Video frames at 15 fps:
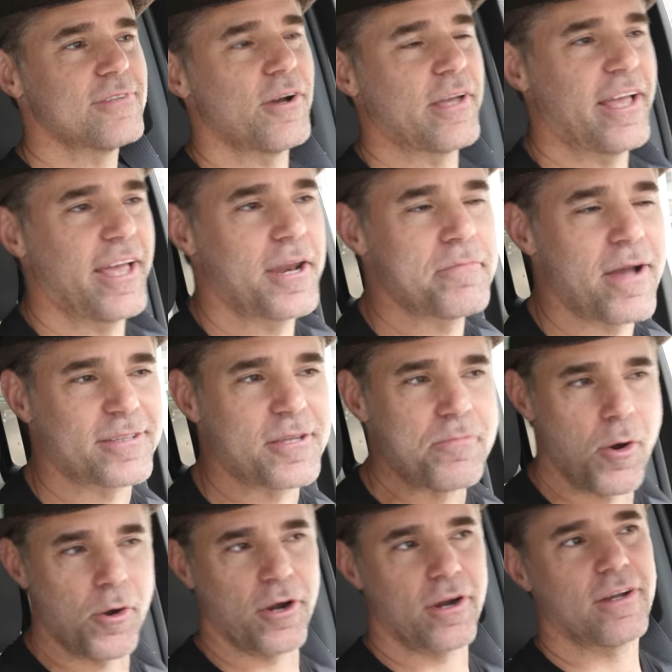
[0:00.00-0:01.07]
Okay, getting back to
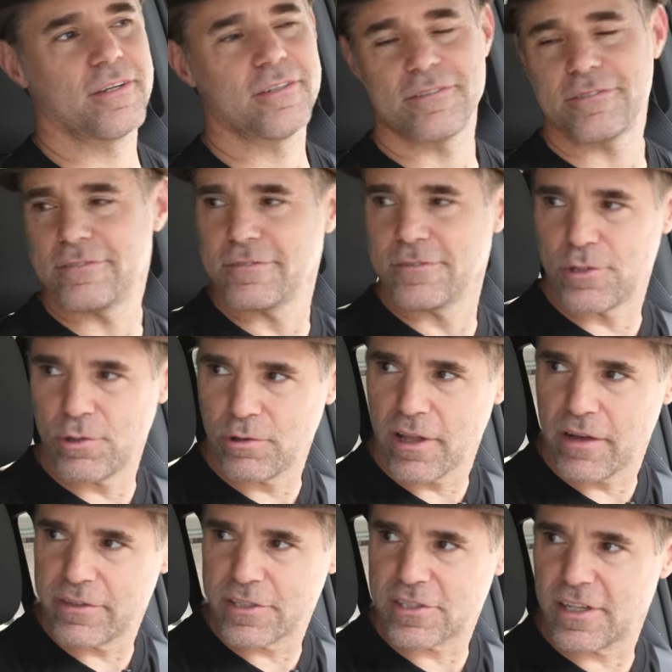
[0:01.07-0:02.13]
poker. Yeah. Do you
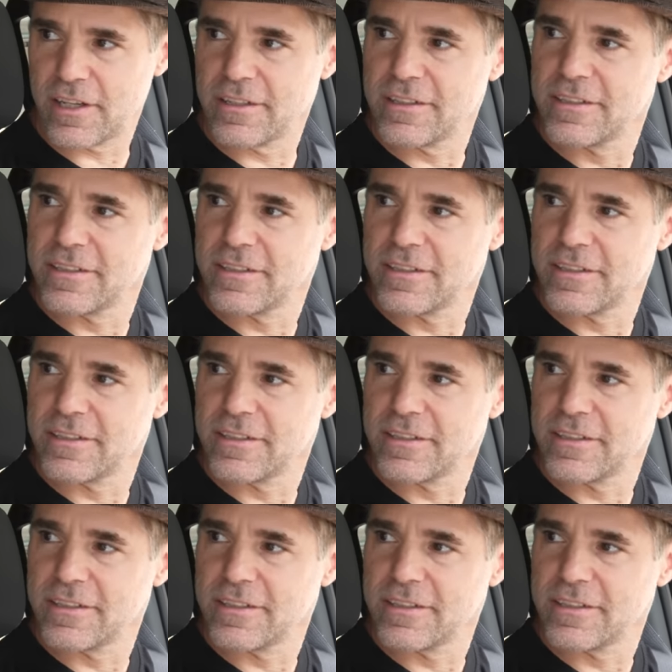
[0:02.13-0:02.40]
love it still?